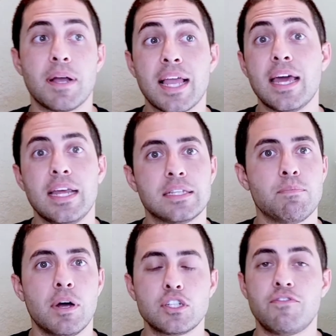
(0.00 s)
Again,
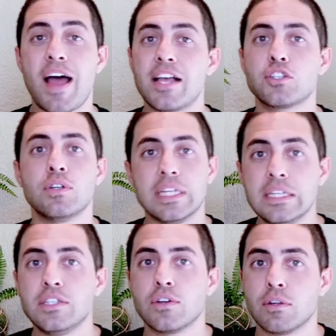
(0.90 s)
it's much faster and
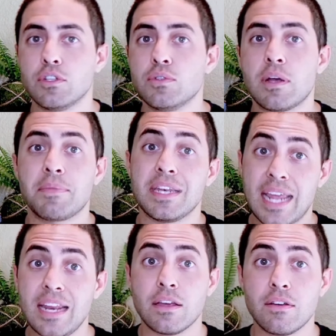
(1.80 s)
easier to do something
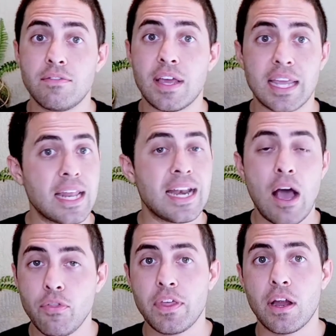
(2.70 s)
native and get it
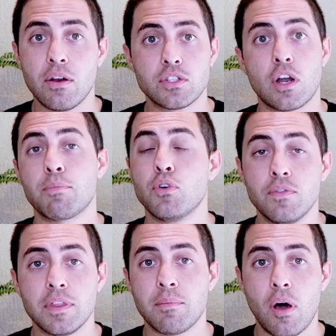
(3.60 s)
out there and start
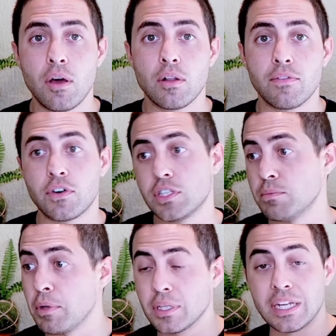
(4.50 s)
proving the model
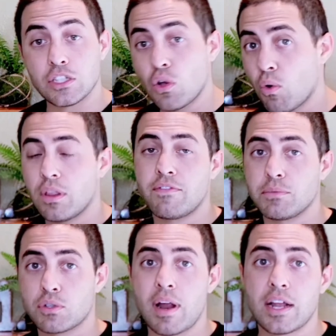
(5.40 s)
versus building it totally
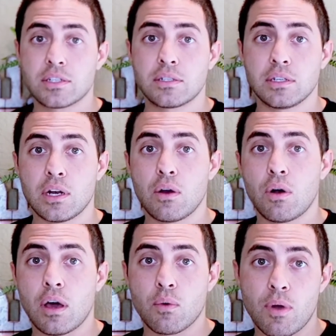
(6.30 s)
from scratch,
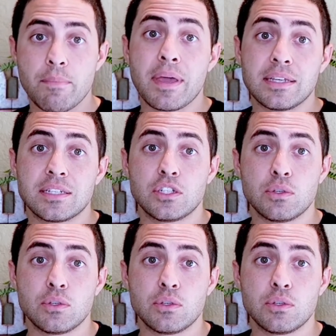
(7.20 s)
on a web-based